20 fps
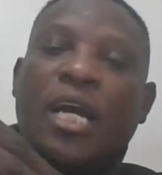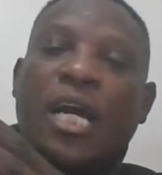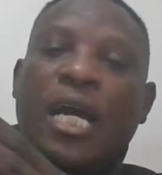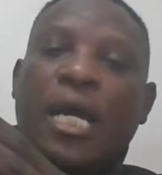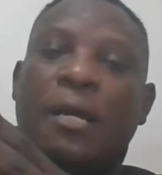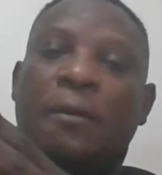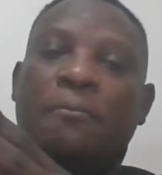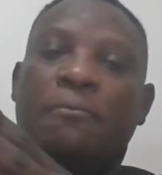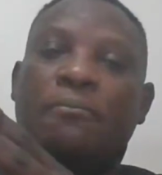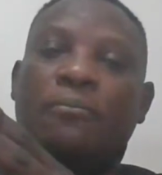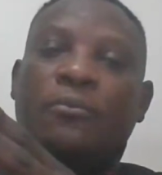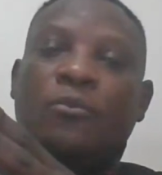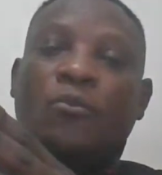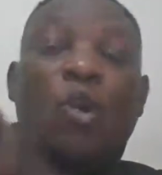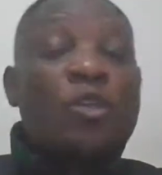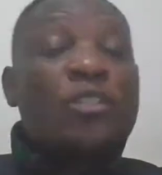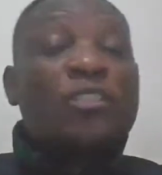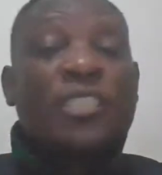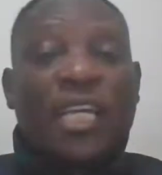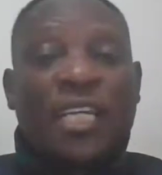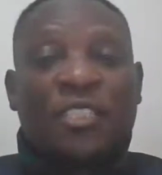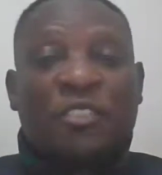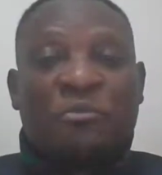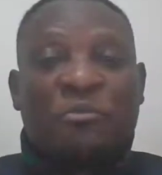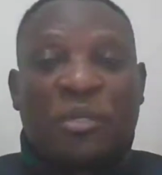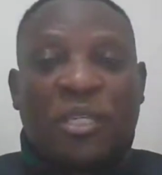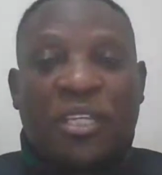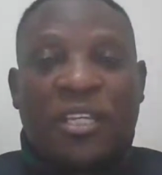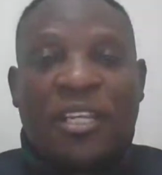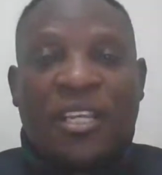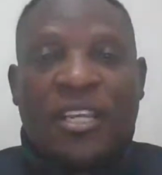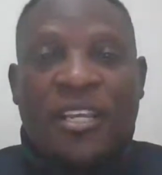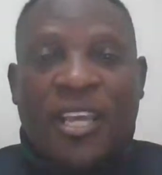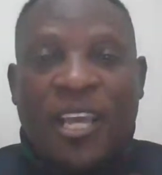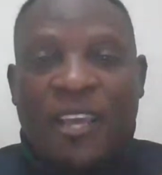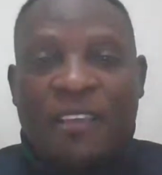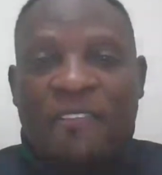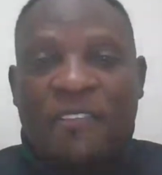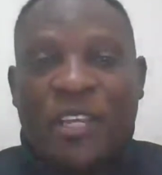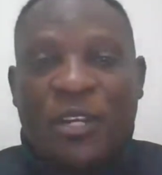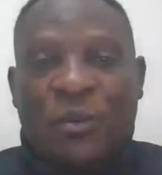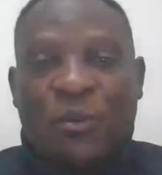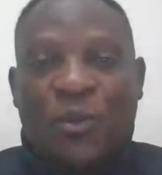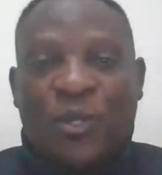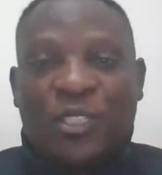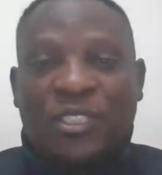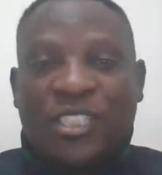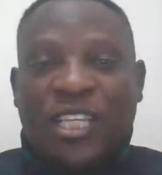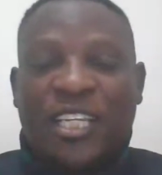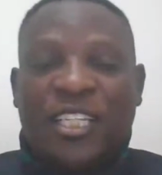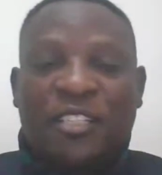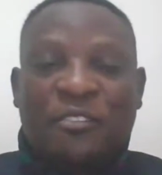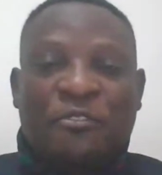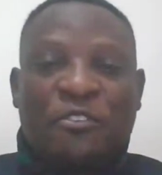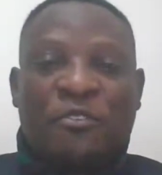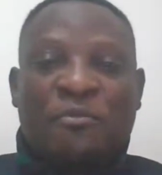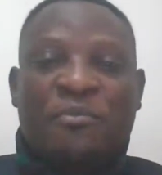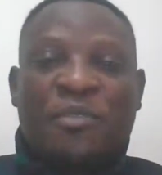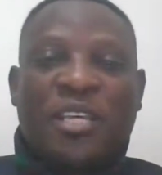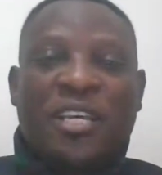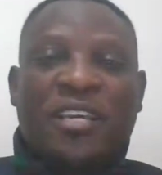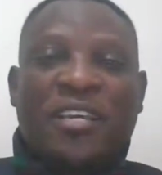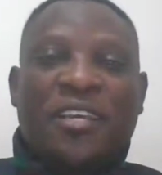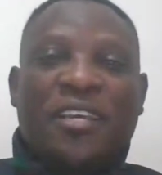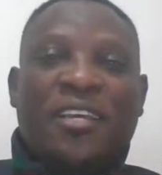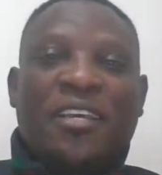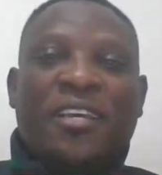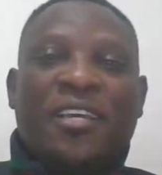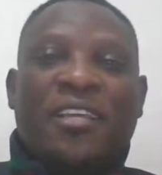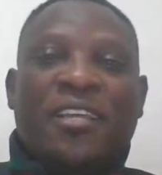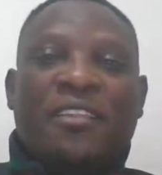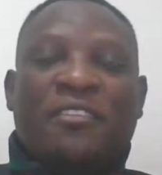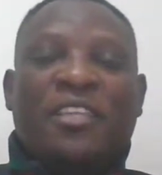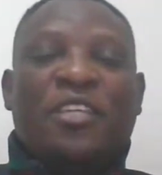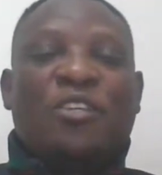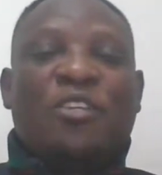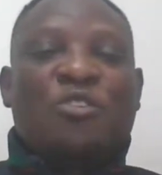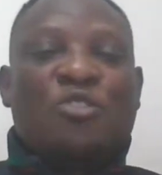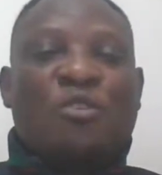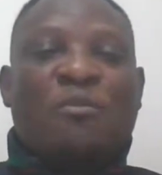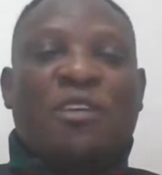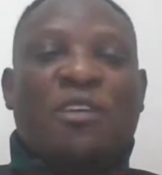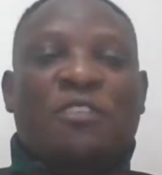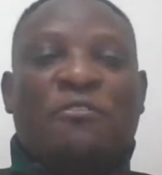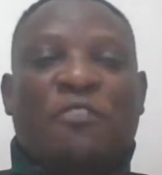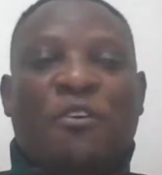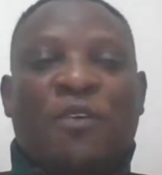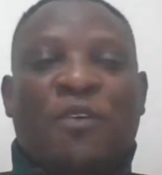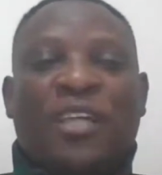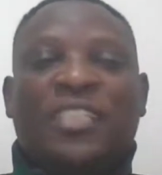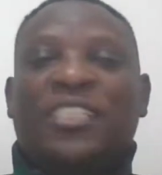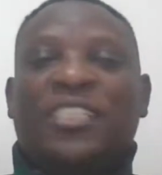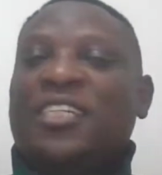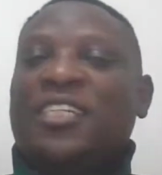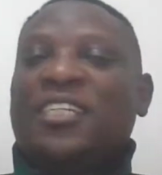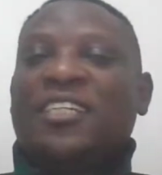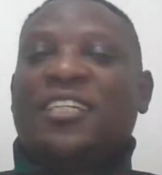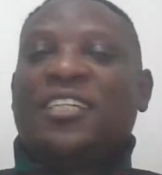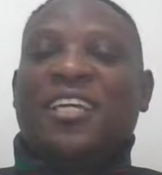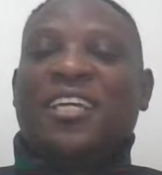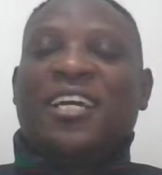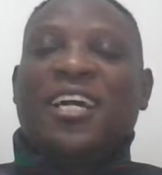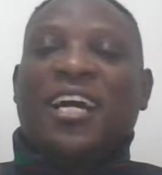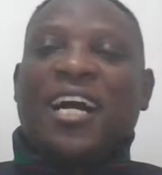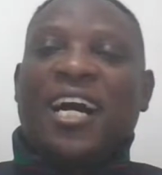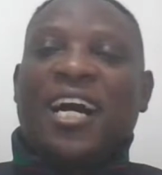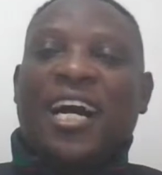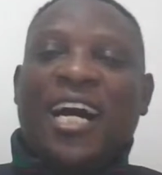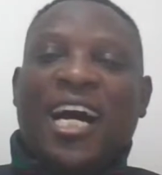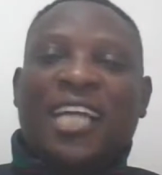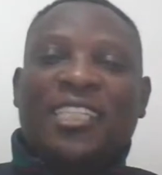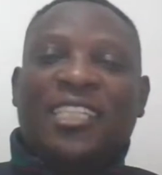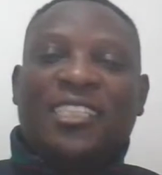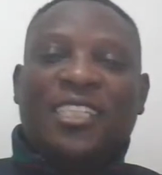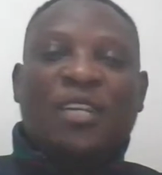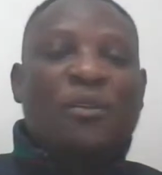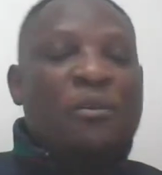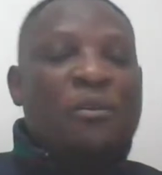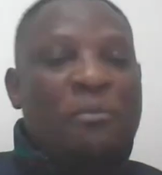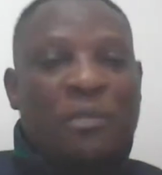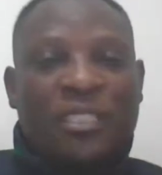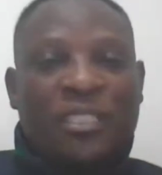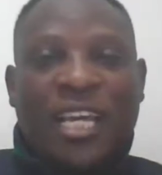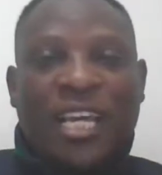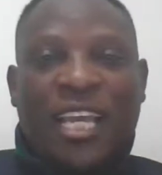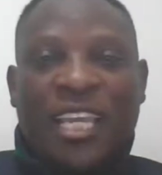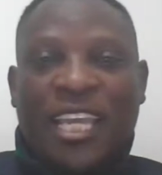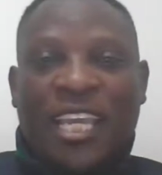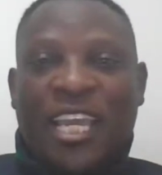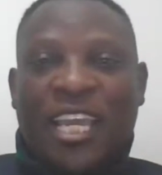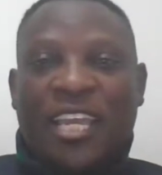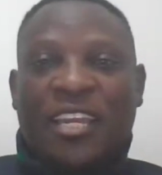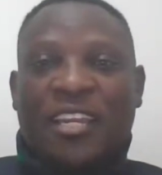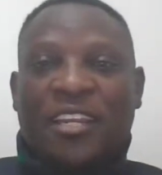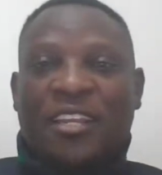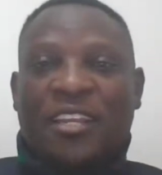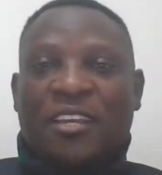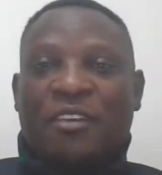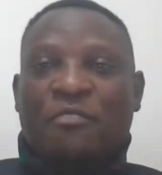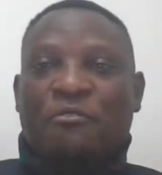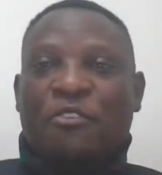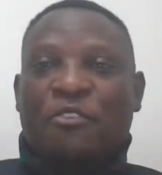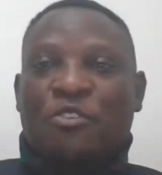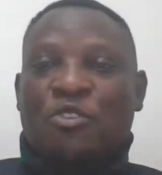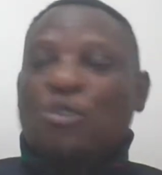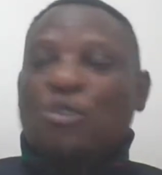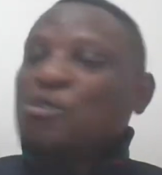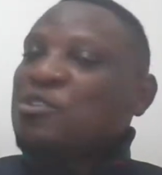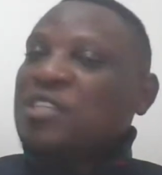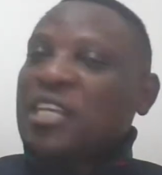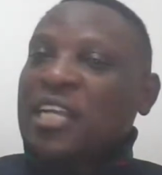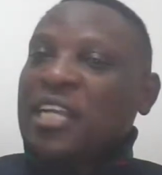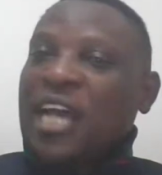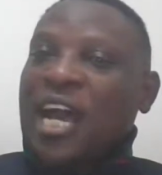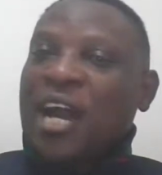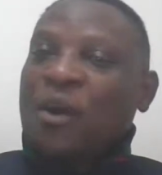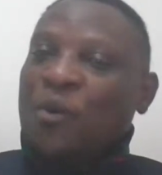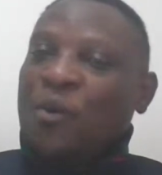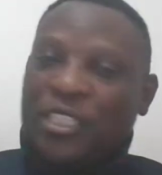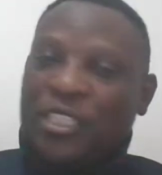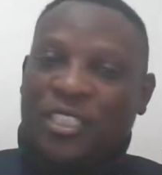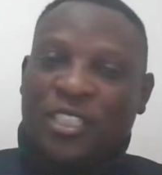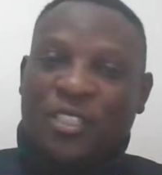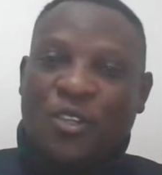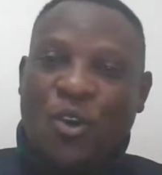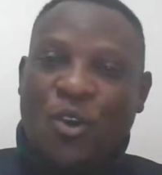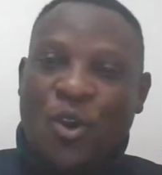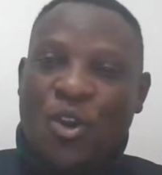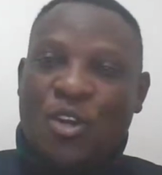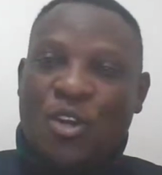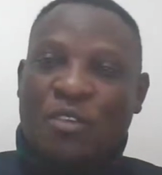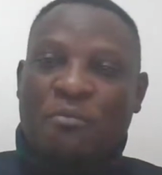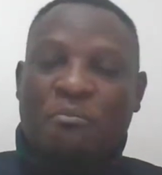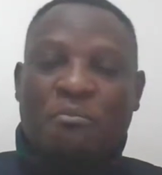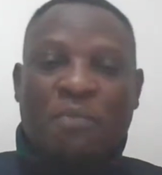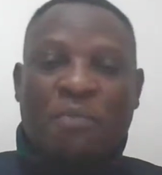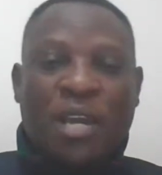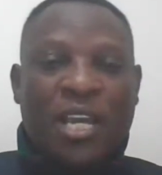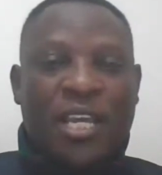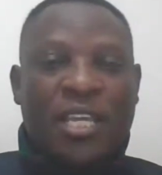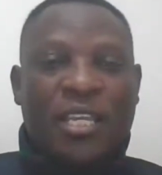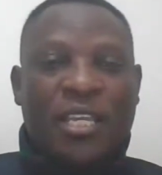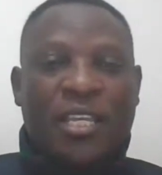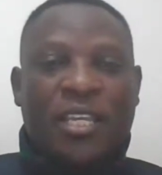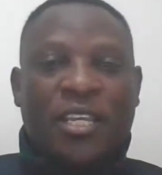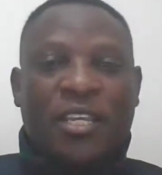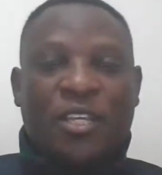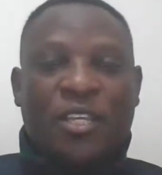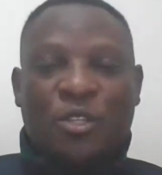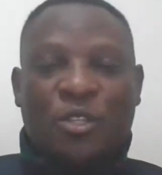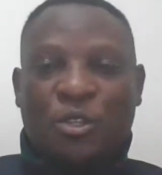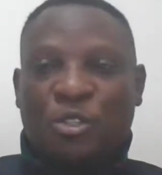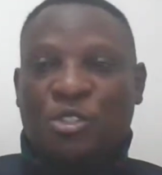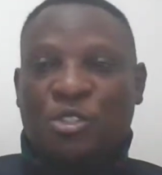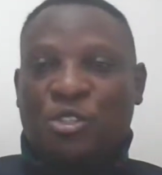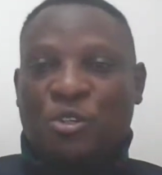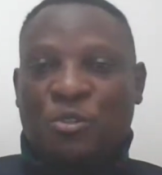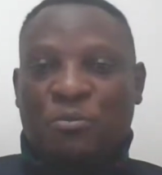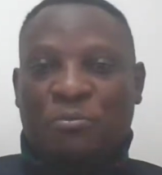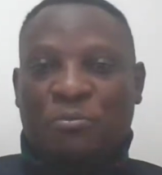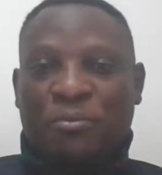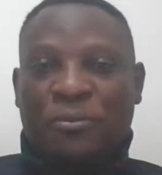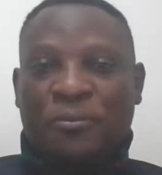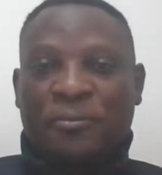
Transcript: contact me, and then we'll take it from there. Thank you so much for watching. Until we meet again, for those that are watching on my YouTube.